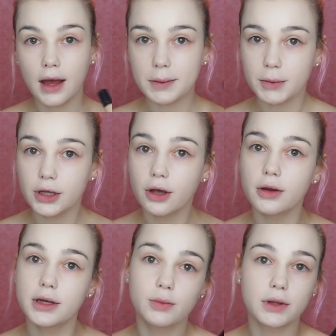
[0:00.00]
I'm going to go
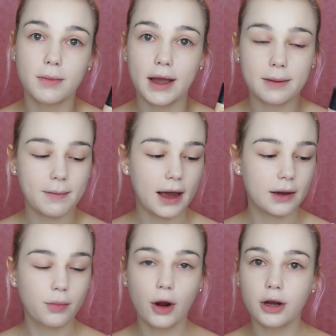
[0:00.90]
in with my
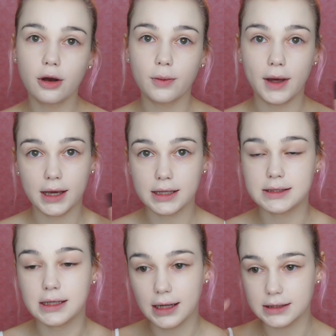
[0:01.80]
MAC Pro Longwear
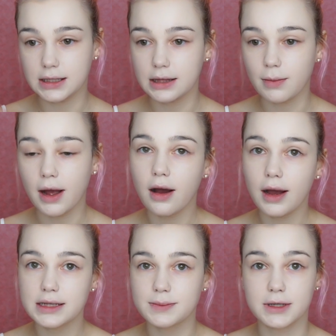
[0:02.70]
concealer underneath my
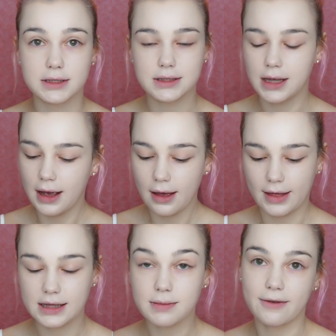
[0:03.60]
eyes because
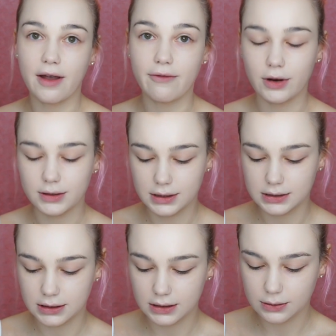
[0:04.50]
that's my favourite
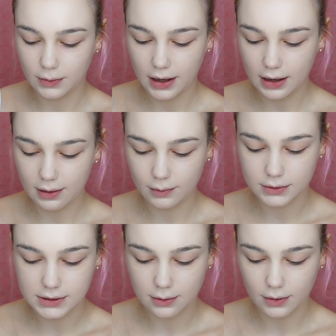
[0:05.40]
concealer to wear, and we'll
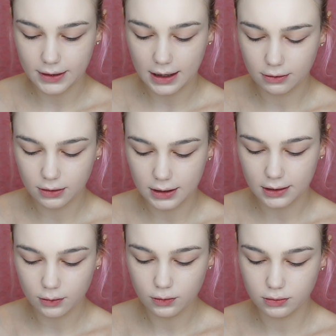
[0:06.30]
see what they look
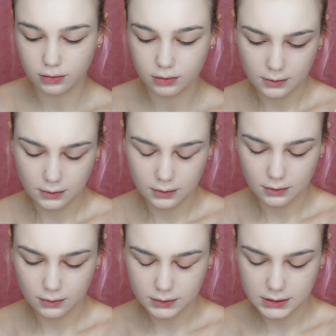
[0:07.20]
like. Ooh,
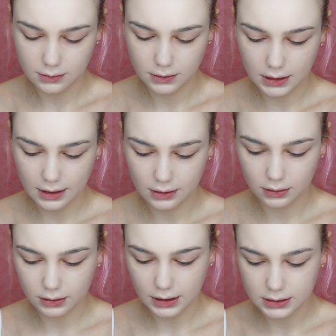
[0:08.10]
we'll see what they
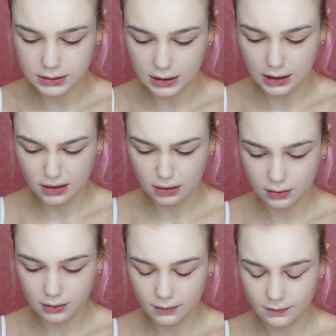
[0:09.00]
look like together.
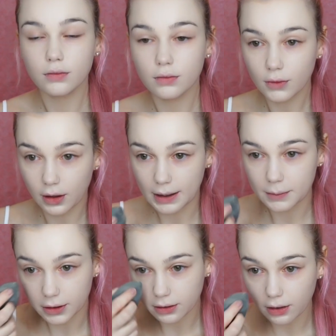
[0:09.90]
Alright,
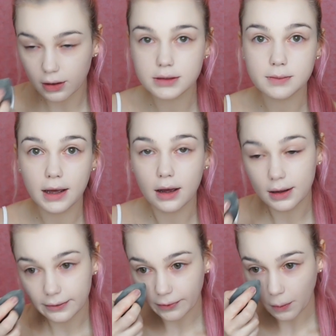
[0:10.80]
I'm going to go under my
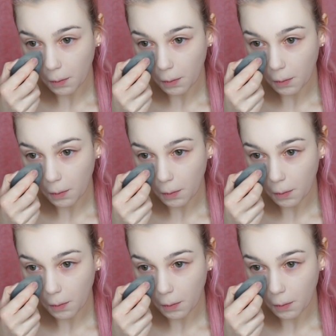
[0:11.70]
eyes.